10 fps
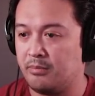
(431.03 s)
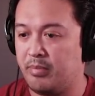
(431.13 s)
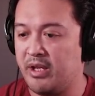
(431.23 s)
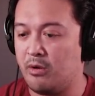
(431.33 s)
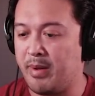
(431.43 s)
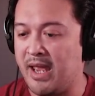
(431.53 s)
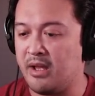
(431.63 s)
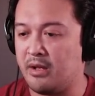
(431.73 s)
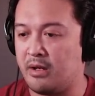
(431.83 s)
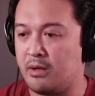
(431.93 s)
Bingo
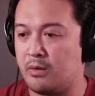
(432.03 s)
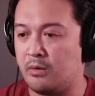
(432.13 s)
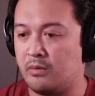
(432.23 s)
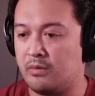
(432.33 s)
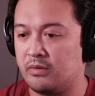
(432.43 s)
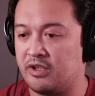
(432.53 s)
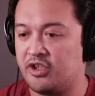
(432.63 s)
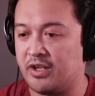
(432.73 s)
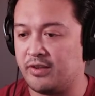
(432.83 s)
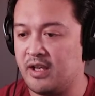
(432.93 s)
bango. I'll
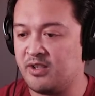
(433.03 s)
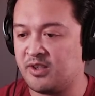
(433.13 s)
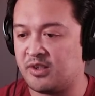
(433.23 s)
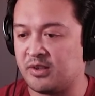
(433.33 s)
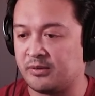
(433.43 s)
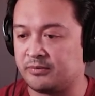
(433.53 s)
shut this.